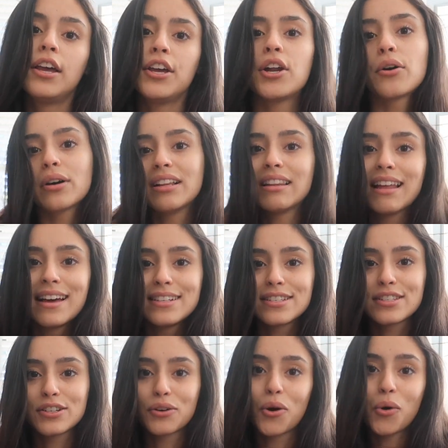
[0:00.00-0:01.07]
you know,
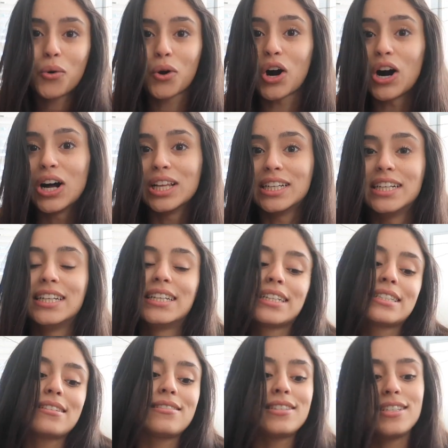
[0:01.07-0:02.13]
cleanse your whole
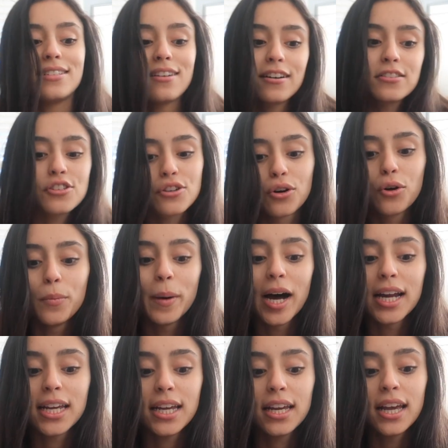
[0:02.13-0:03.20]
colon, detox your whole
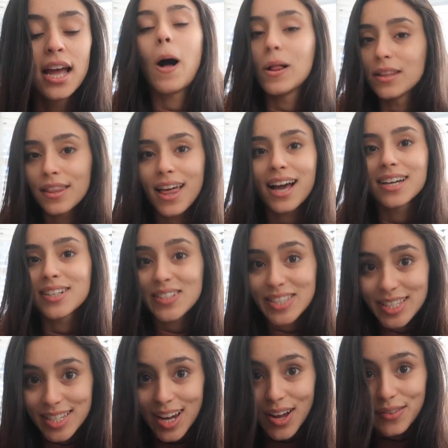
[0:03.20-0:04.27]
body, all of that good
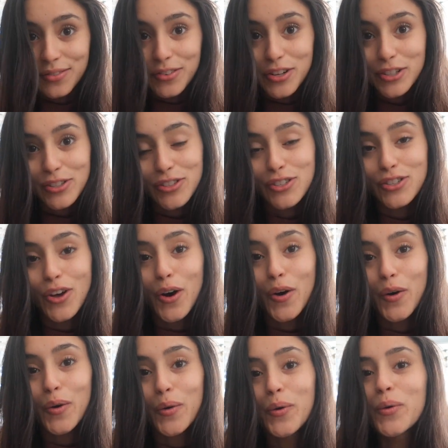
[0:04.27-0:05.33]
stuff.
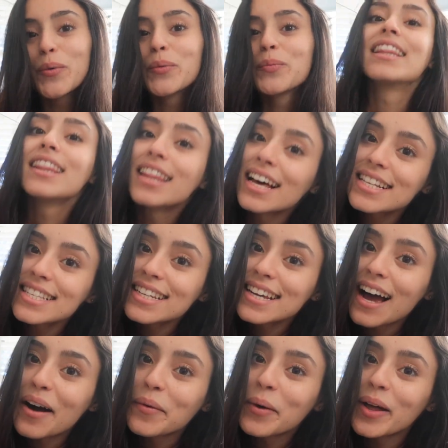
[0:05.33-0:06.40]
So let's see
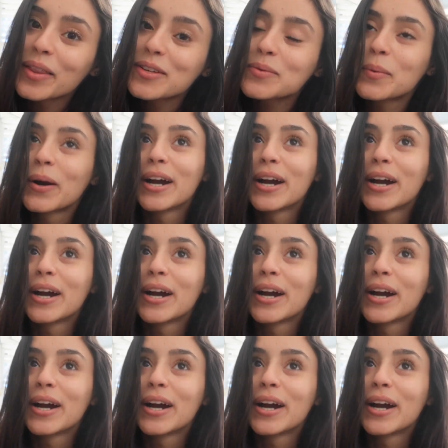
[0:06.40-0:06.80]
how well this